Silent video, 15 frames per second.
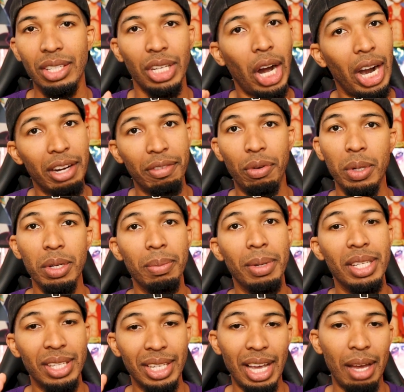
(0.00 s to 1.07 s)
I was like, all right, 40
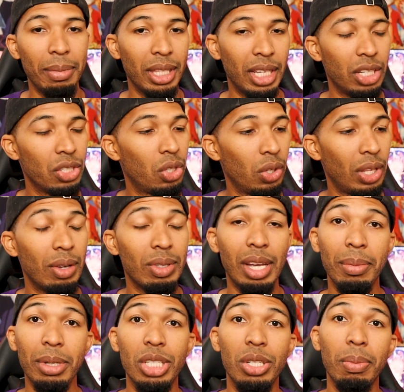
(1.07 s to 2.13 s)
minutes, it got me there. So that was
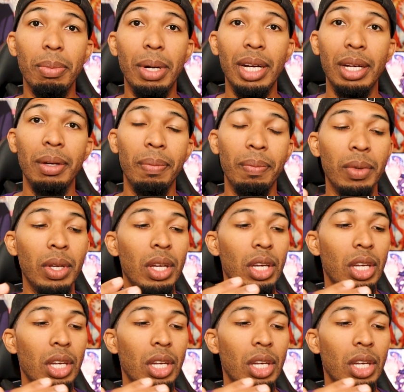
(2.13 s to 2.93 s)
how much, um,